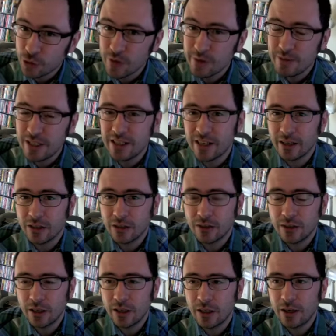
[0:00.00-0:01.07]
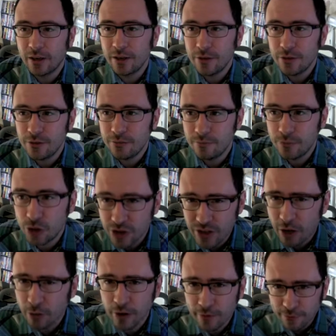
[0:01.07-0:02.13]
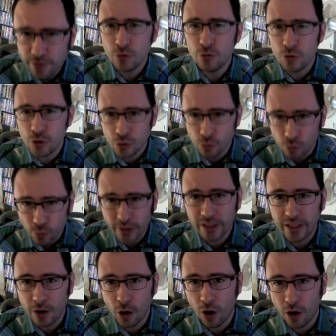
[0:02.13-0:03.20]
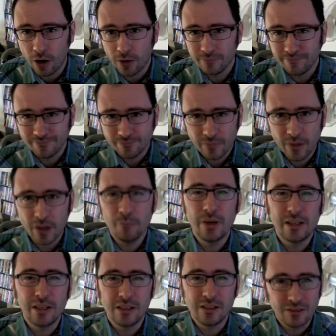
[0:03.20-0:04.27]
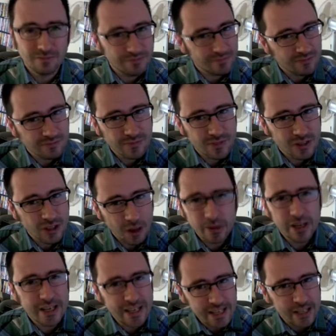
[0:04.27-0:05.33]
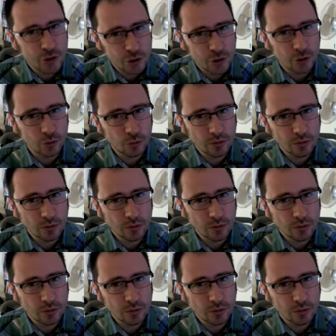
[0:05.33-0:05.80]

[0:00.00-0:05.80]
detail just how confused you really are, because somebody needs to.